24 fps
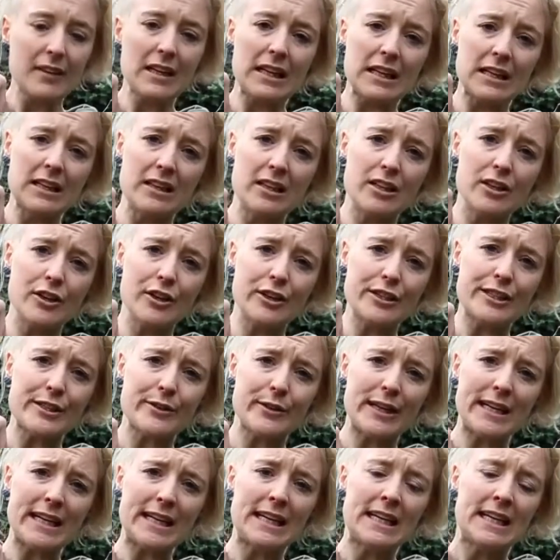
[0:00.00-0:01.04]
in the
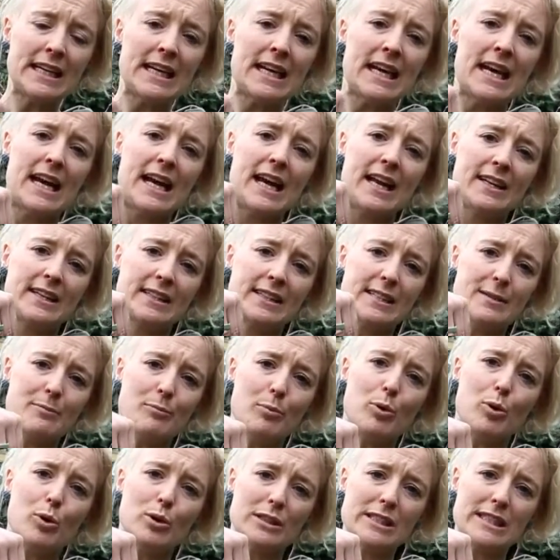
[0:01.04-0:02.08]
nursery, and it's
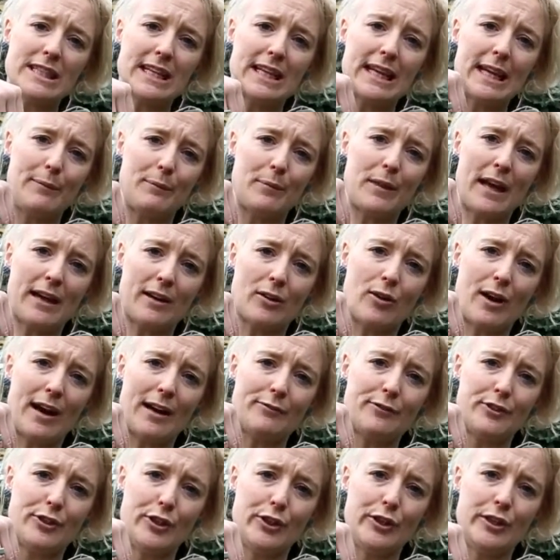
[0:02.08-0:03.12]
important to keep that
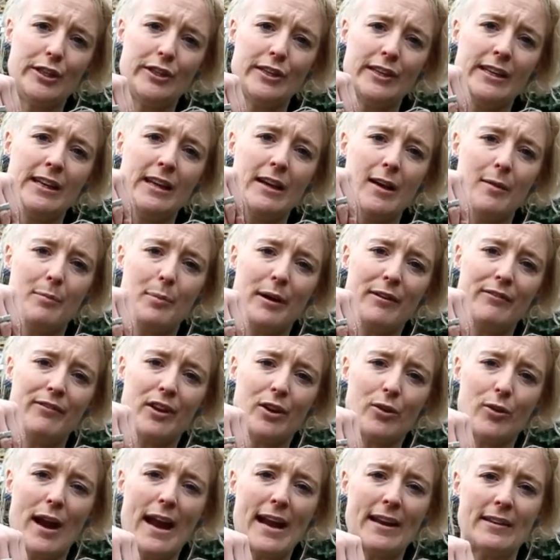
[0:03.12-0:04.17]
graft union above the
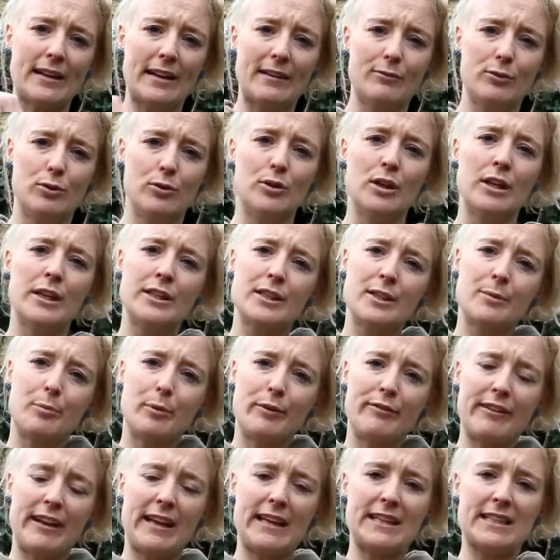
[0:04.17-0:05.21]
ground level to
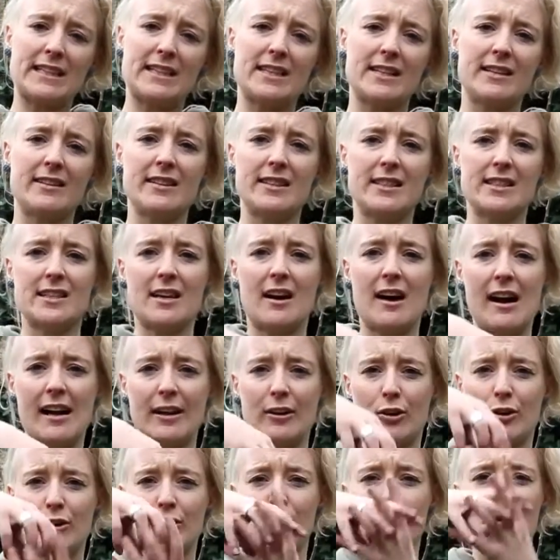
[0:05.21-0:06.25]
prevent the
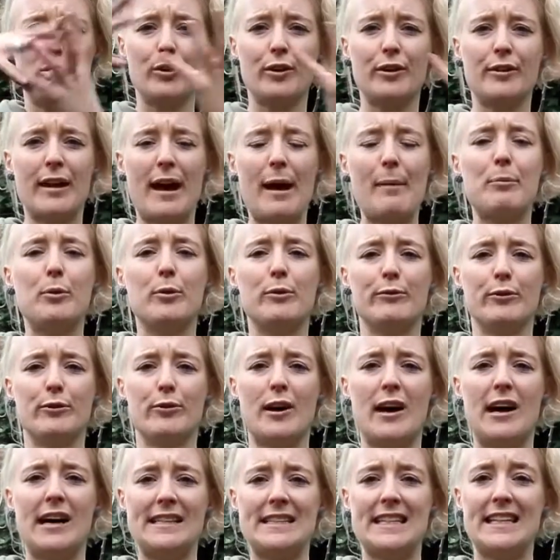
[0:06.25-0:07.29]
scion or the apple
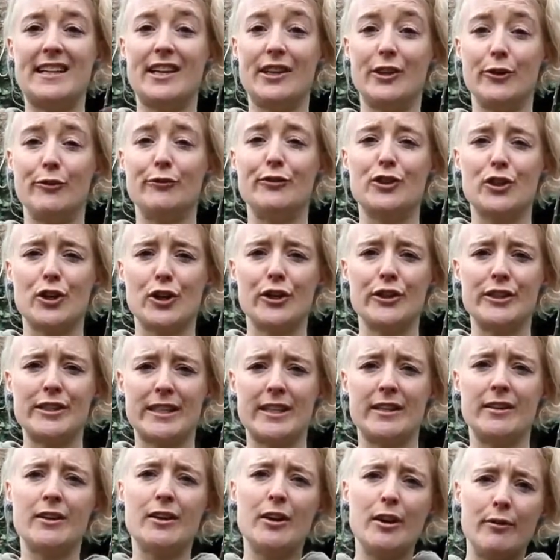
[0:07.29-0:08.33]
variety that you've
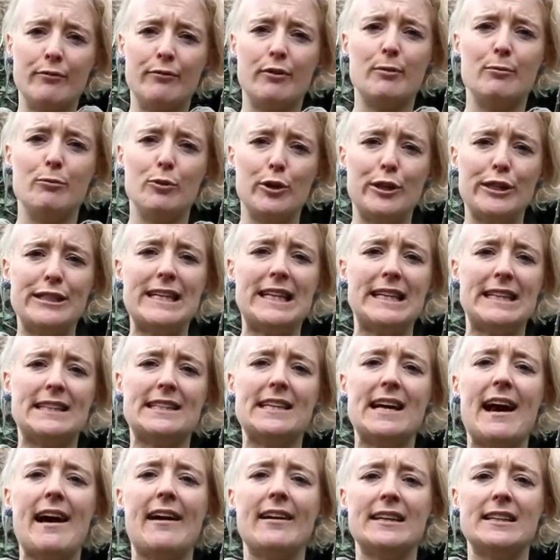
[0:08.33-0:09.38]
chosen from rooting
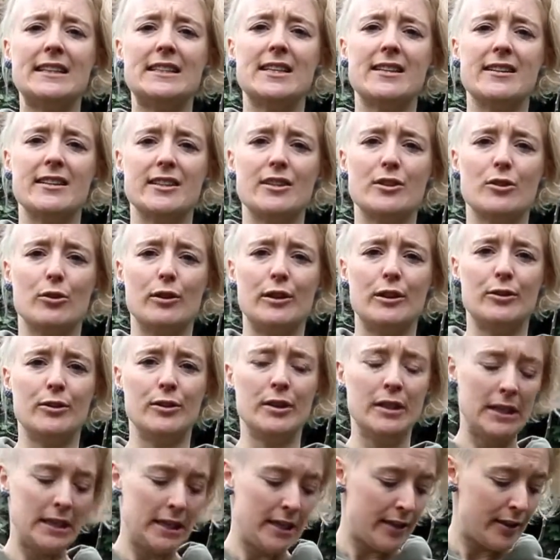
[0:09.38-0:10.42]
down into the soil.
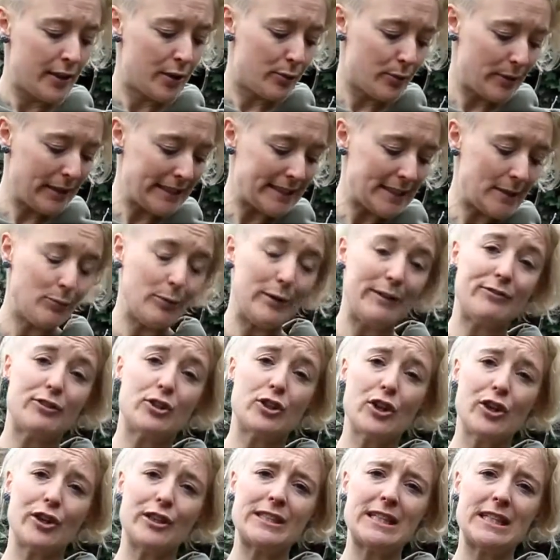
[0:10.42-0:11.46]
The reason we've
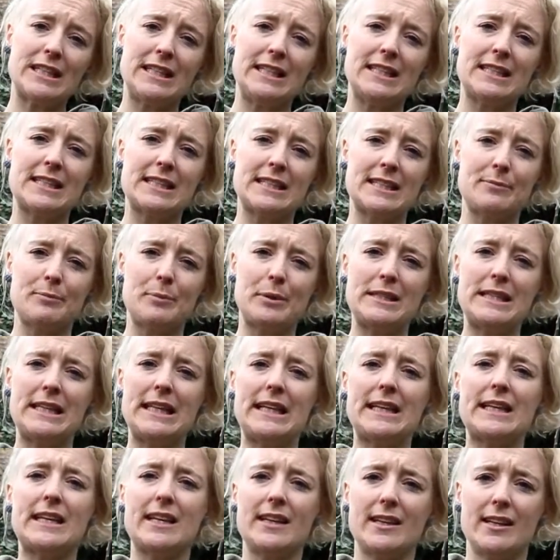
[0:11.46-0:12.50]
chosen this
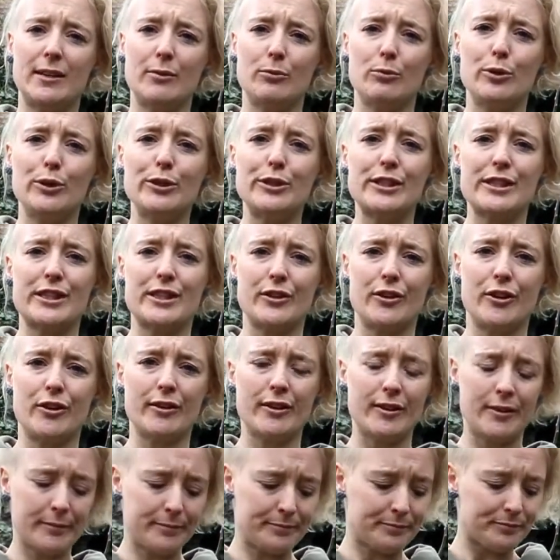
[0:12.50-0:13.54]
particular rootstock